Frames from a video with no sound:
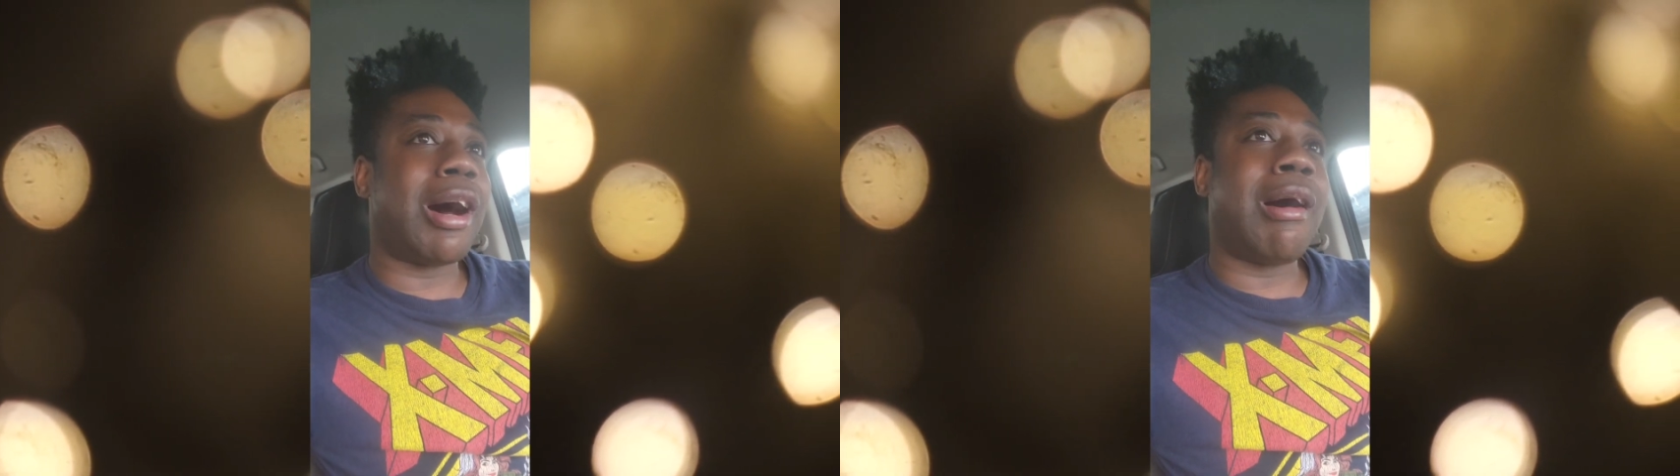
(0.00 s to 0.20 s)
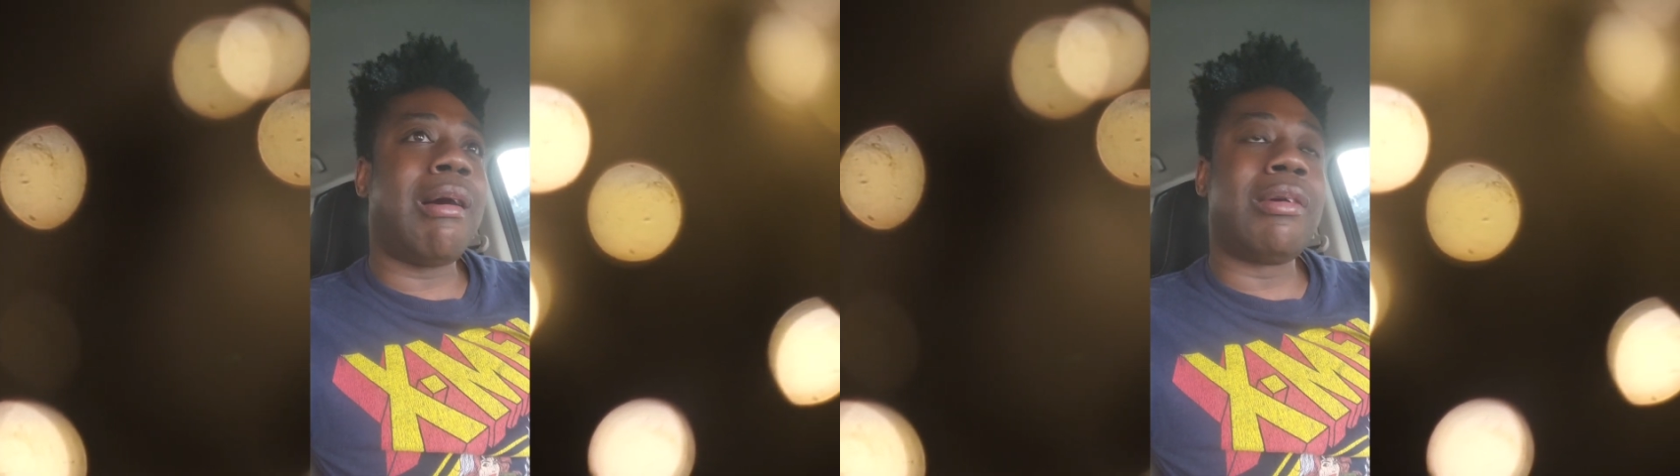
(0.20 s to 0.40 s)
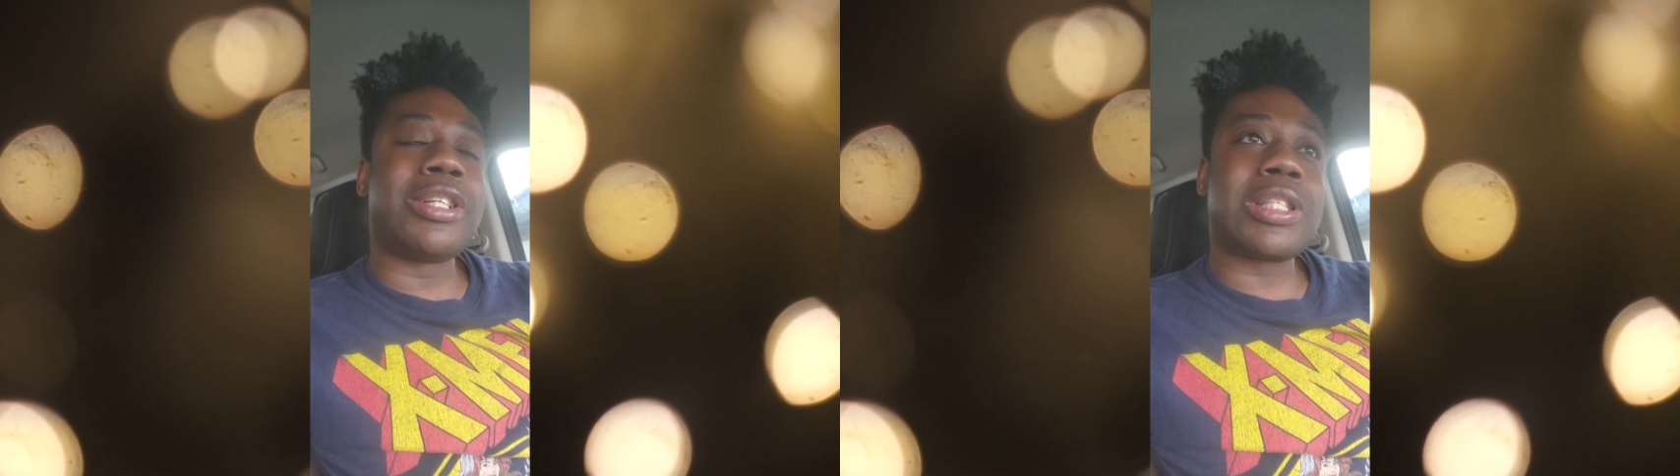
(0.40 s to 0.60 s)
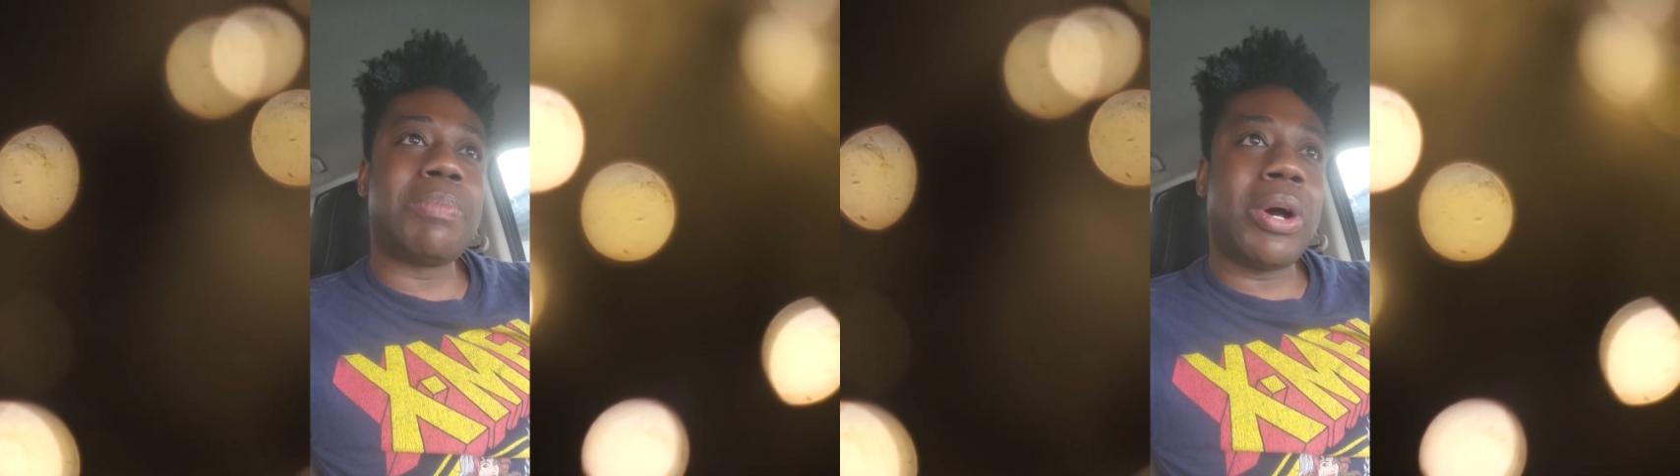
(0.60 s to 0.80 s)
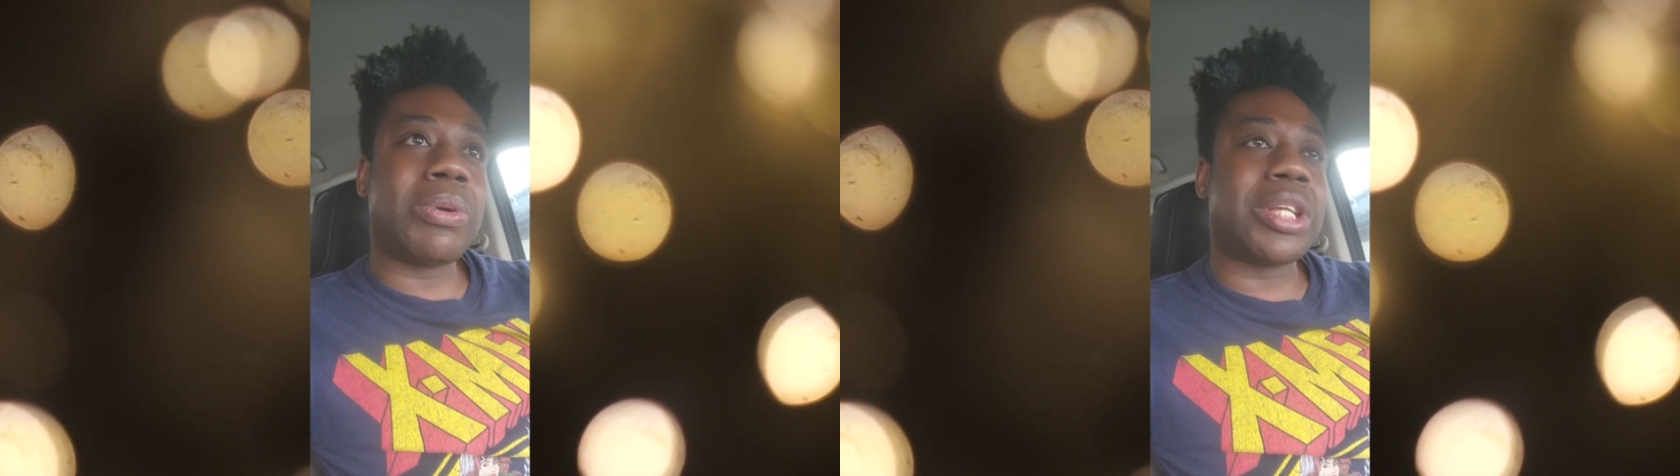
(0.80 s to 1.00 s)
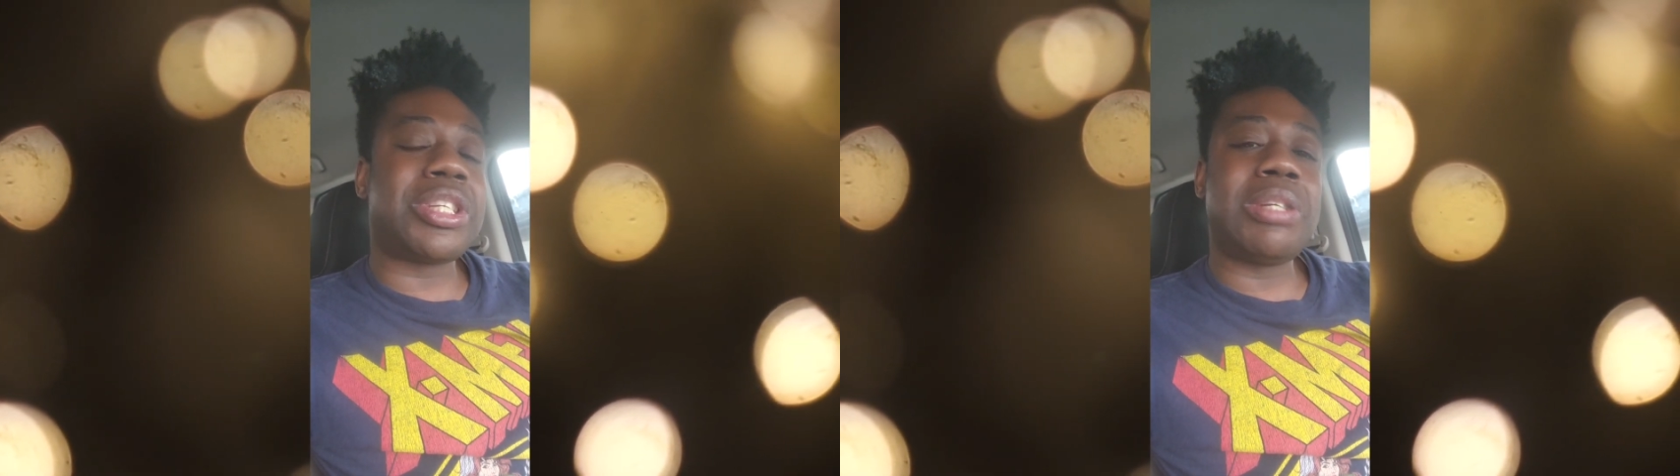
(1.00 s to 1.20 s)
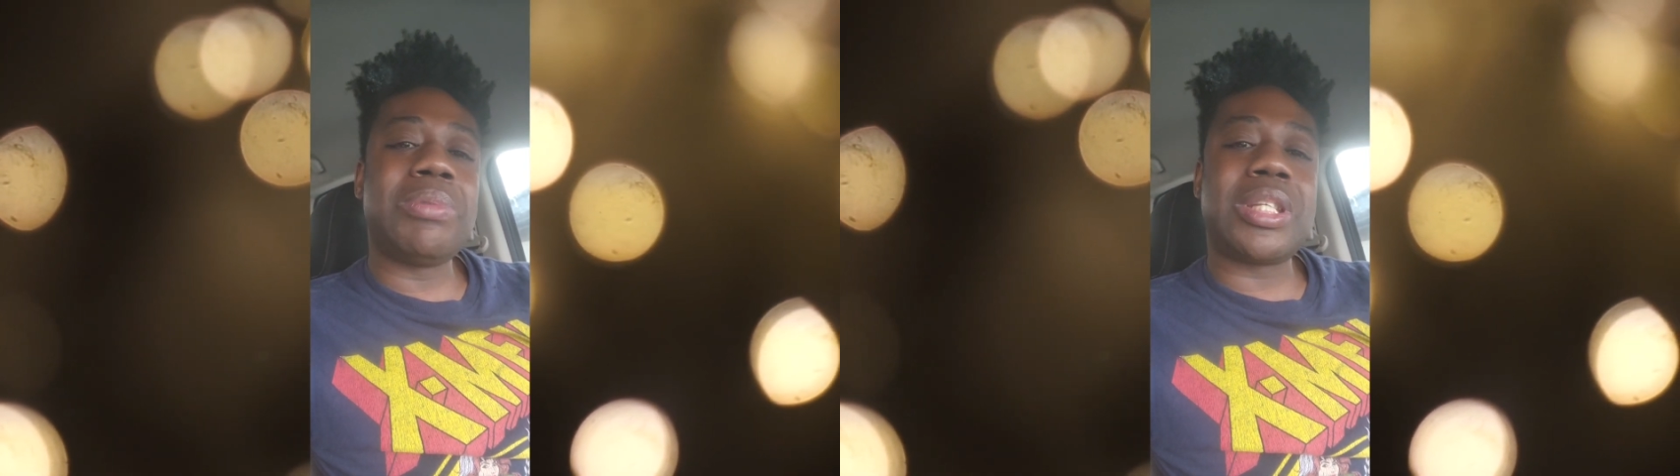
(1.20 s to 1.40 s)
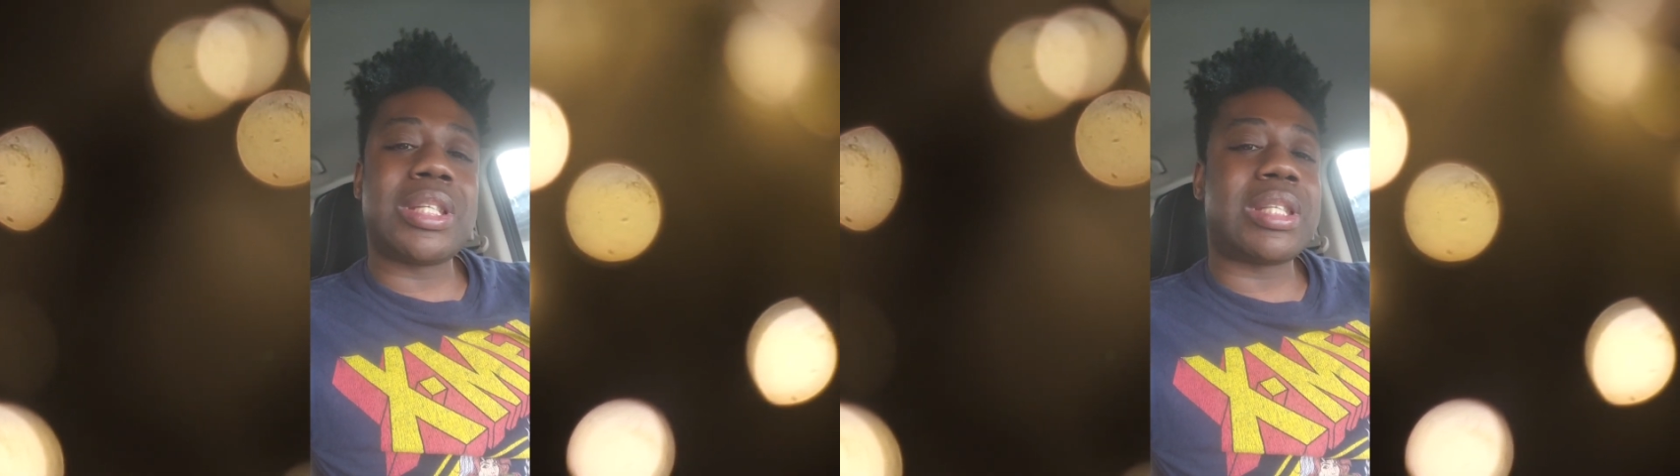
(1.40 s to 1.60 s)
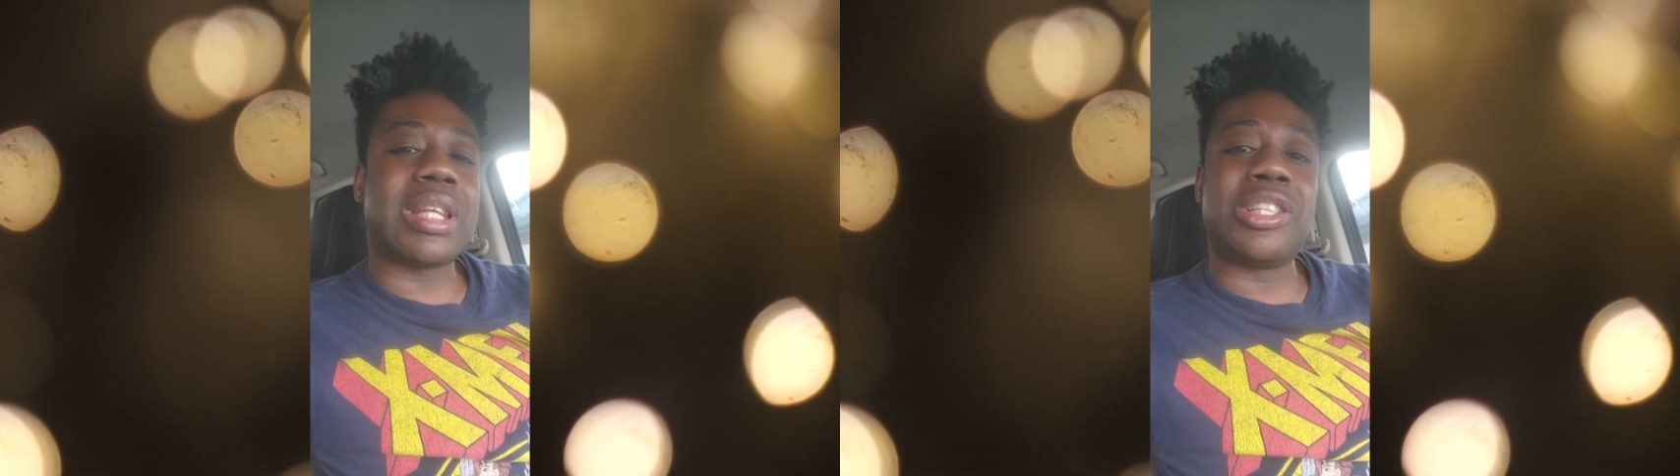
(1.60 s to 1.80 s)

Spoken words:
all the smoke, and she was just,